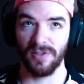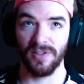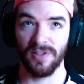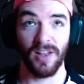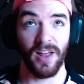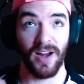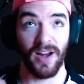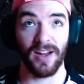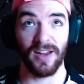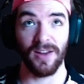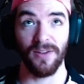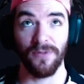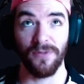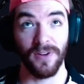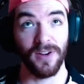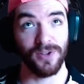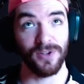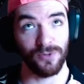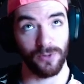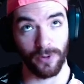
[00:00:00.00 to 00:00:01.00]
so that I can
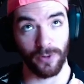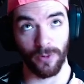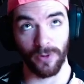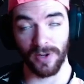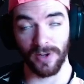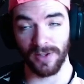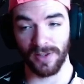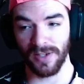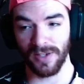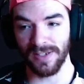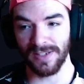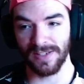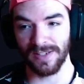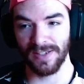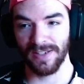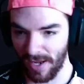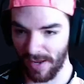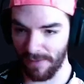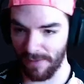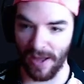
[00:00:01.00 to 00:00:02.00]
finish recording this.
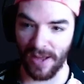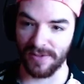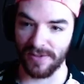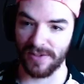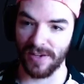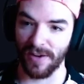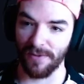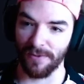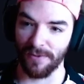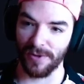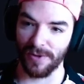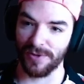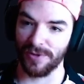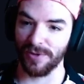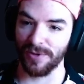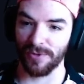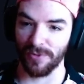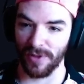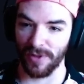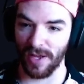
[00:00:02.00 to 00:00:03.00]
I've had several
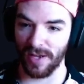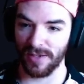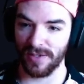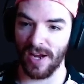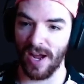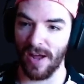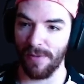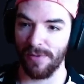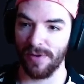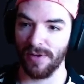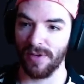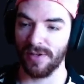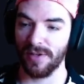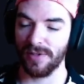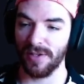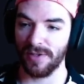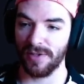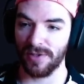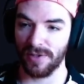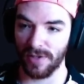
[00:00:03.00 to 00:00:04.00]
issues where that's happened
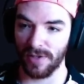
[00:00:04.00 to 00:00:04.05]
because this